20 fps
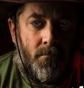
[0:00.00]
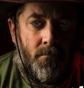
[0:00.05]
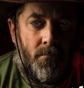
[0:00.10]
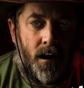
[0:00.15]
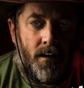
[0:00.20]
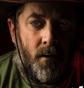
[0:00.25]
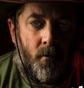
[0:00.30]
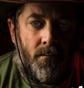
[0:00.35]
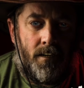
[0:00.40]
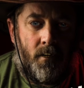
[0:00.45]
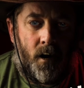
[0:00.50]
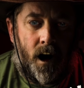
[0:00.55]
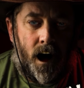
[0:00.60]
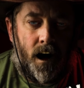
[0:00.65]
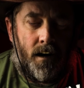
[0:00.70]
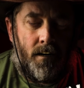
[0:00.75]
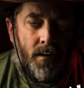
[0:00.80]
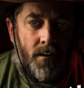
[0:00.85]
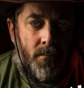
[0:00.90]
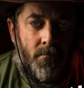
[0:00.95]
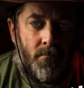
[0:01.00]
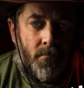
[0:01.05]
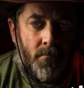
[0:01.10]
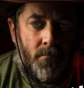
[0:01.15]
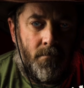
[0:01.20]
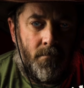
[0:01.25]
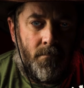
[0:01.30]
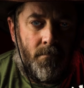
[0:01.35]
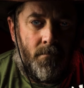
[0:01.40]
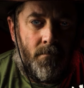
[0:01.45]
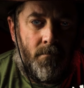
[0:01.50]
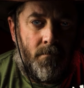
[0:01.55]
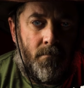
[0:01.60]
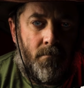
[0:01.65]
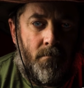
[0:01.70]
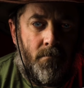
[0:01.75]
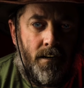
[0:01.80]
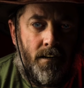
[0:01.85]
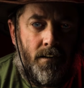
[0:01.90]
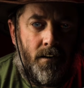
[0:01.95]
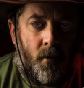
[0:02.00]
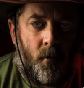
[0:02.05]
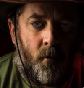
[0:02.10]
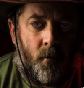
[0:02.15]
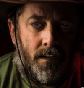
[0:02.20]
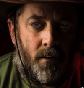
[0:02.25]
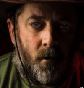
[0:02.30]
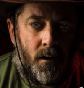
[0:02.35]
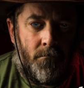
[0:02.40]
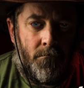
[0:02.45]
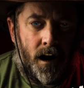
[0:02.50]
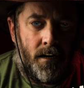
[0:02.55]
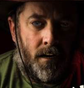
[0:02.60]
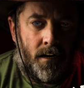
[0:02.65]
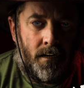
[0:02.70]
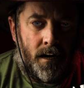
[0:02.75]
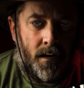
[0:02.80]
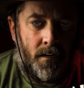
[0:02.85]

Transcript: I was shocked. He knew we were buying